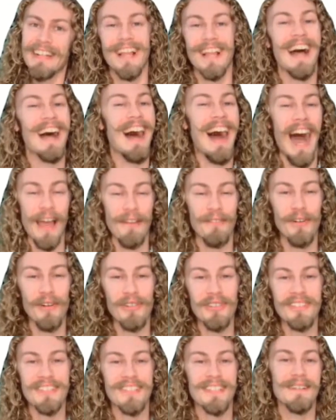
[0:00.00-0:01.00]
Hi
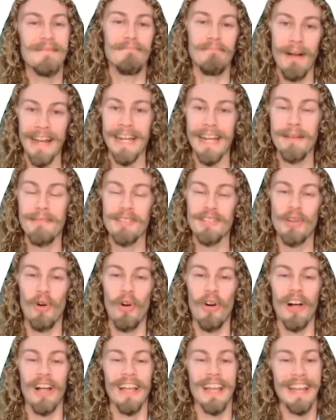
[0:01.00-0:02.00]
folks, my name is
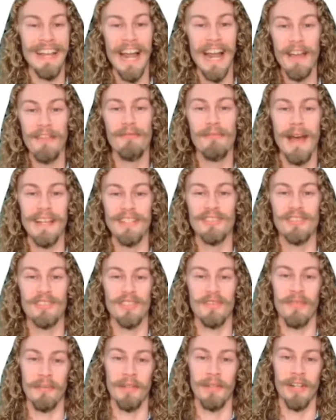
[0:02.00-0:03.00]
Cole, and I have a Master's
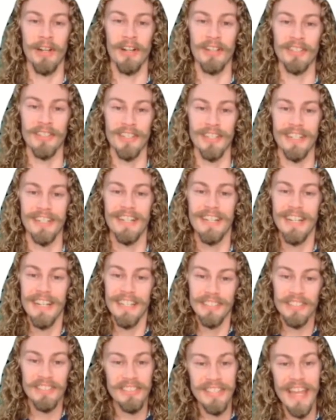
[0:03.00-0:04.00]
of Immunology.
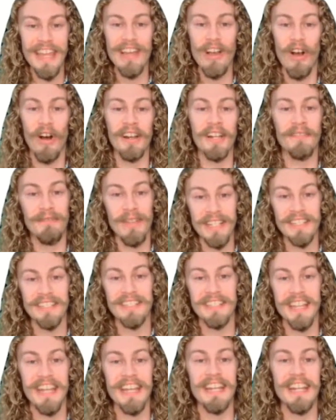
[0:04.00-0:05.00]
Today on
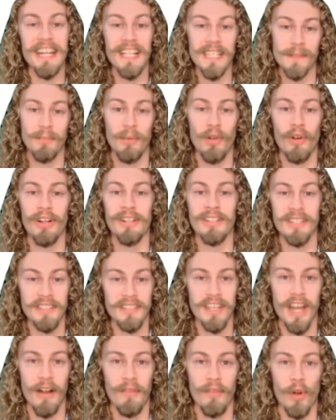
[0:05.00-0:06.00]
Investigate, Explore,
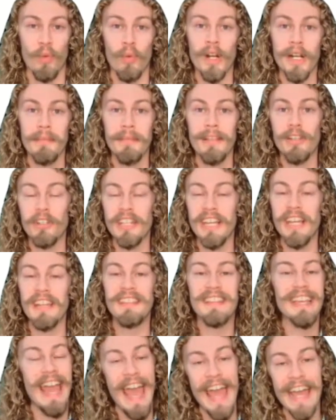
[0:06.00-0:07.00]
Discover, we're going to be looking at
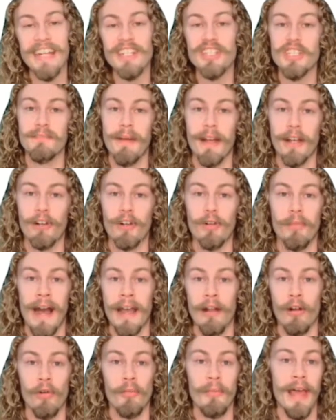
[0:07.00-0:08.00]
the anxious
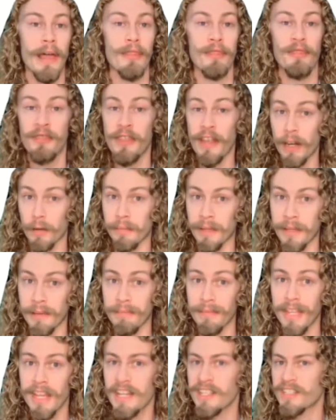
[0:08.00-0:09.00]
microbiome and therapy.
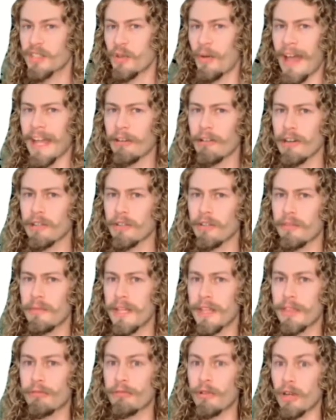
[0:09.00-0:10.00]
So hang around with
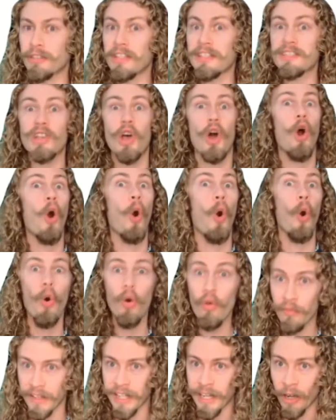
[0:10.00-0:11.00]
me throughout this
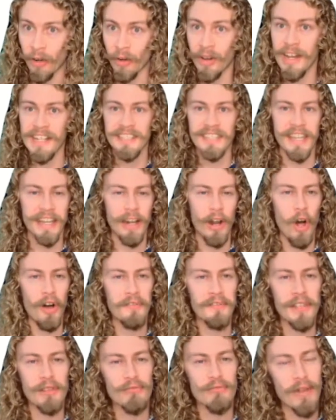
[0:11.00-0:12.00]
whole video to get all
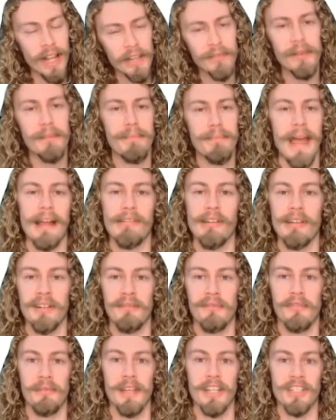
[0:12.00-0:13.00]
of the relevant background
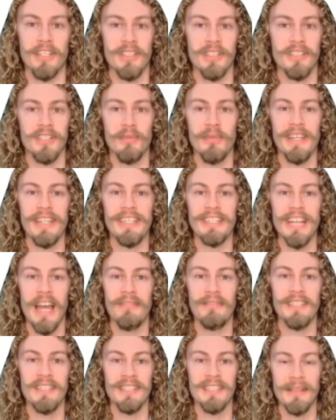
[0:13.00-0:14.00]
information so we can
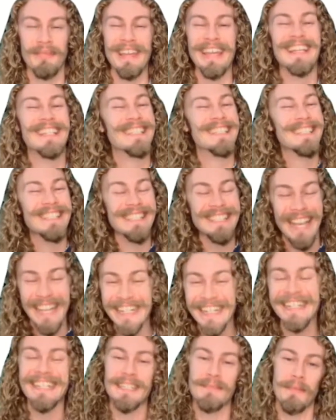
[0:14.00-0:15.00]
dive into some
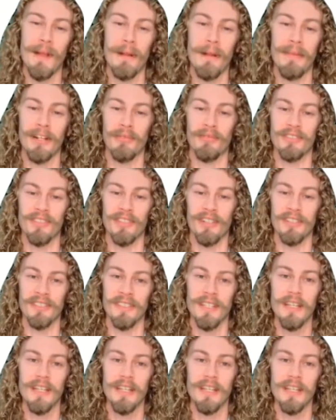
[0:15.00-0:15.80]
exciting experimental results.